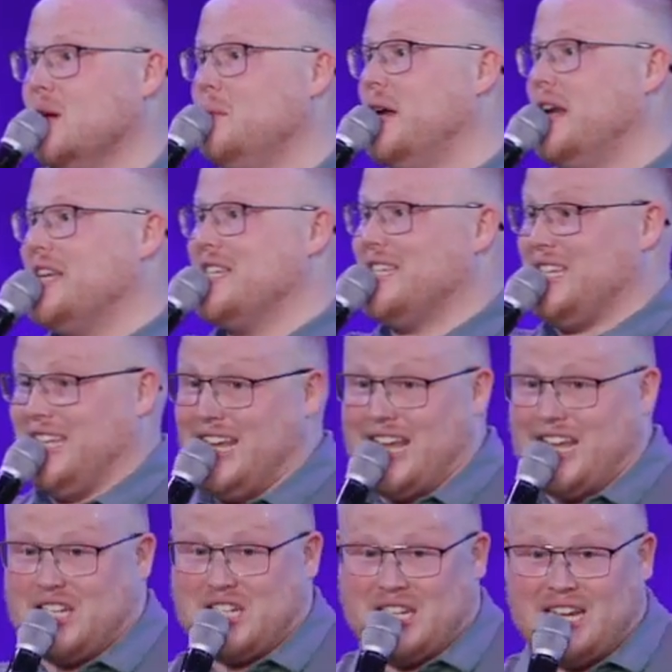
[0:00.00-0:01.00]
Somebody
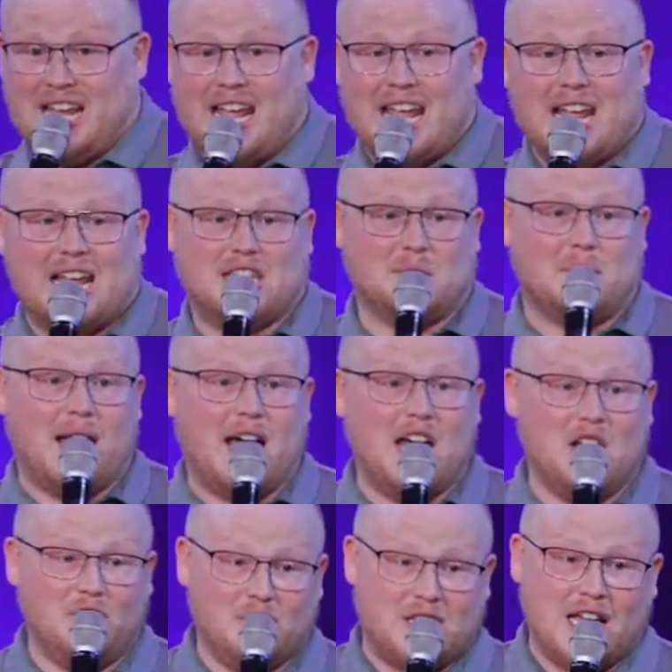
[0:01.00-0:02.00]
snitched. It's a
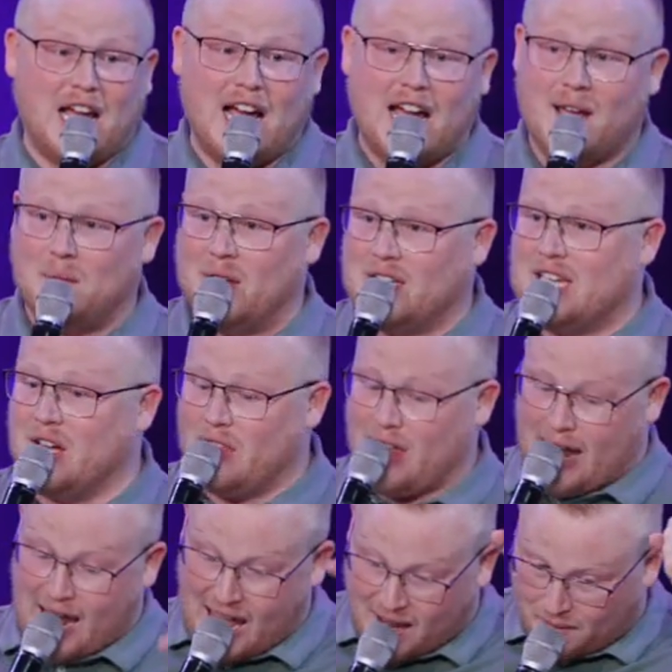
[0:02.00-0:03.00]
matter of time
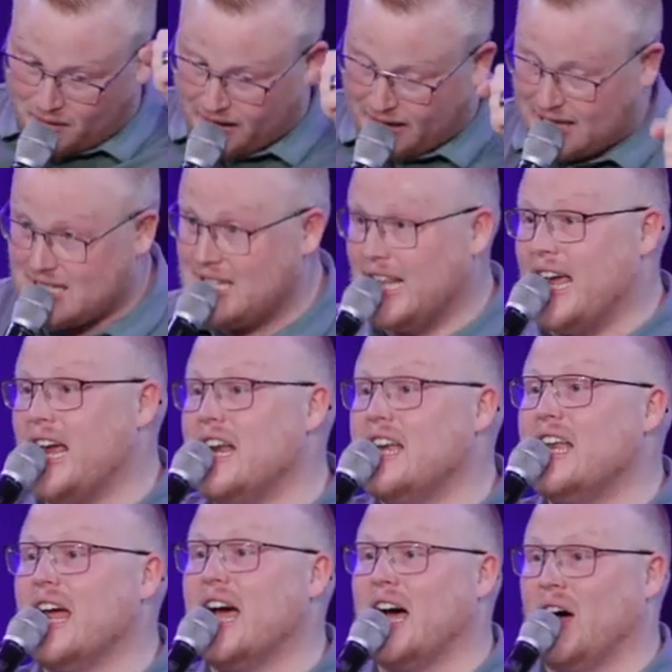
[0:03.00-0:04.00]
until the hammer gets
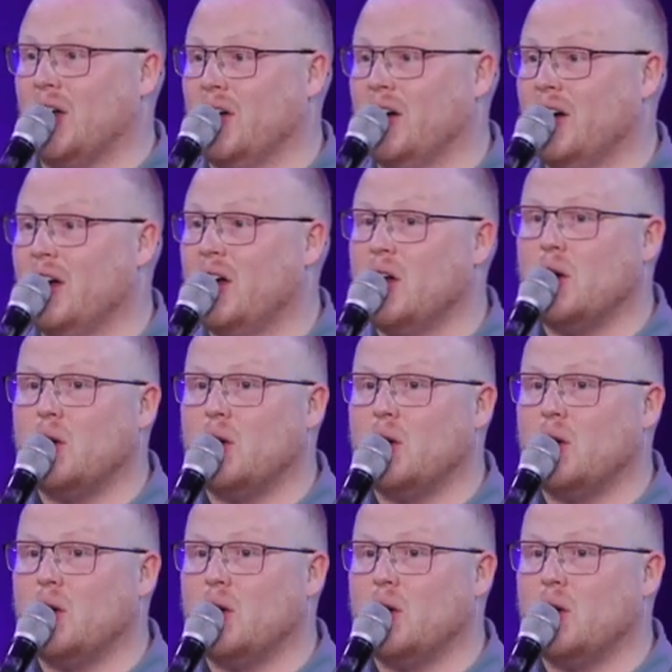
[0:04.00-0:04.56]
laid down,